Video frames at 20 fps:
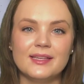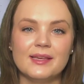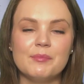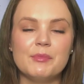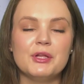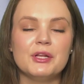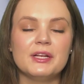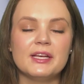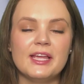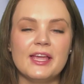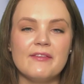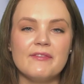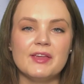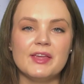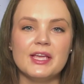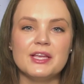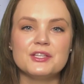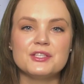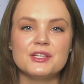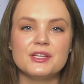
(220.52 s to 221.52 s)
Community
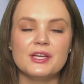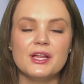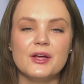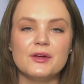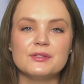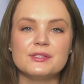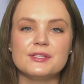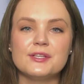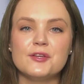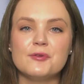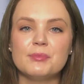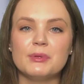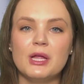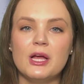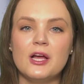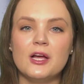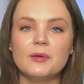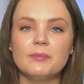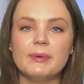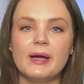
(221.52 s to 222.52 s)
Aviation hosts new
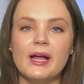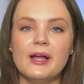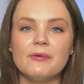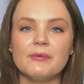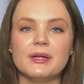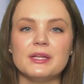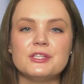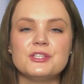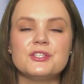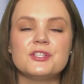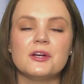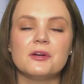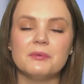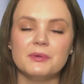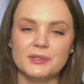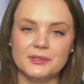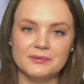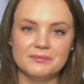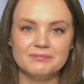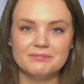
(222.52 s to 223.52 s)
blog by Rich
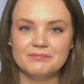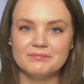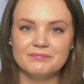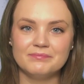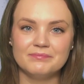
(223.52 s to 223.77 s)
Stowell.